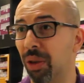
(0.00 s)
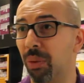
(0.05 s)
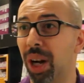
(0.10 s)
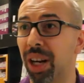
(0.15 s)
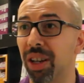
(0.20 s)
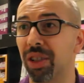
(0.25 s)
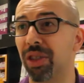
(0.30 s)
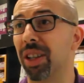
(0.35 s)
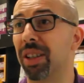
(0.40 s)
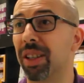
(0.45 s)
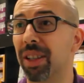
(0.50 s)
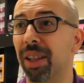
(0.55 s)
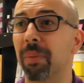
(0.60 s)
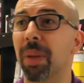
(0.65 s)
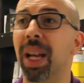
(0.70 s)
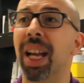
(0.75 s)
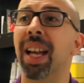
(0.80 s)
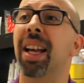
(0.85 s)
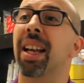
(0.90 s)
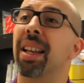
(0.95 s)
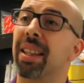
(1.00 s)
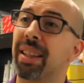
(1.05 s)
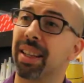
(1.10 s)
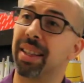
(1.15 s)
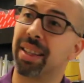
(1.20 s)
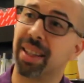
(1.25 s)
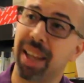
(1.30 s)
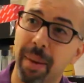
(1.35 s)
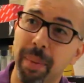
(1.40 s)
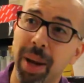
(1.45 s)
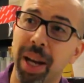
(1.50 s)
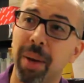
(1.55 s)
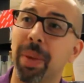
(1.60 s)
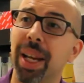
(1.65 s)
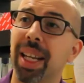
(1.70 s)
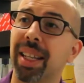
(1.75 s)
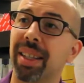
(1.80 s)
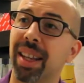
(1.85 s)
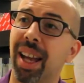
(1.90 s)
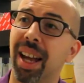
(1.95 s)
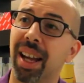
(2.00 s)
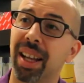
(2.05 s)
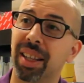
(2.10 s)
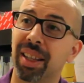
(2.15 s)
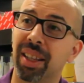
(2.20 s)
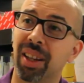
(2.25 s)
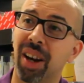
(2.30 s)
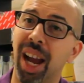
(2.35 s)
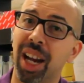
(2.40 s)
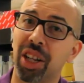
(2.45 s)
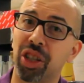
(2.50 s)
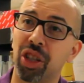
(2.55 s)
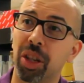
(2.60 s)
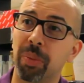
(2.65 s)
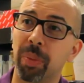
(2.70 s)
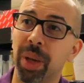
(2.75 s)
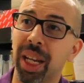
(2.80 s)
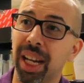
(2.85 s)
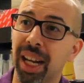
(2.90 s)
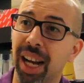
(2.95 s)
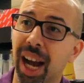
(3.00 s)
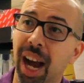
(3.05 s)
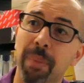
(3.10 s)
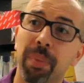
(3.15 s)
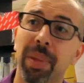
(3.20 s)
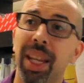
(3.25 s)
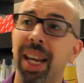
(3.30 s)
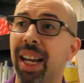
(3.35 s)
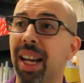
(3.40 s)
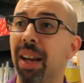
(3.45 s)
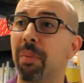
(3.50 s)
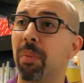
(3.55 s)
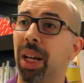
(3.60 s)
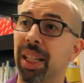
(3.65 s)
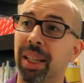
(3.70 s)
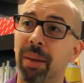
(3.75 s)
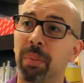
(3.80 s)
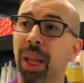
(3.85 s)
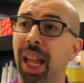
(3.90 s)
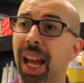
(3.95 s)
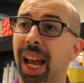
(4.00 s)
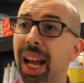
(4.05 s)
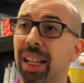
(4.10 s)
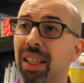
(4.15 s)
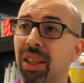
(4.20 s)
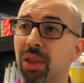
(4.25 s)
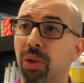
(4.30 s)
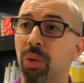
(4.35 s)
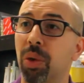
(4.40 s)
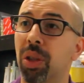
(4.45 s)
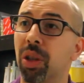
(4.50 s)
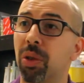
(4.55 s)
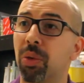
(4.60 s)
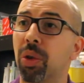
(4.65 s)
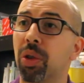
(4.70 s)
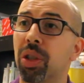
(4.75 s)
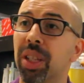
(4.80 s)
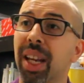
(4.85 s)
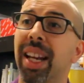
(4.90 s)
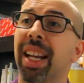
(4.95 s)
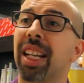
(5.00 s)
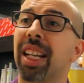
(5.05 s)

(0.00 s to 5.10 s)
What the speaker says: the water system. Systemic means that they're actually being uptaken by the plants through their roots and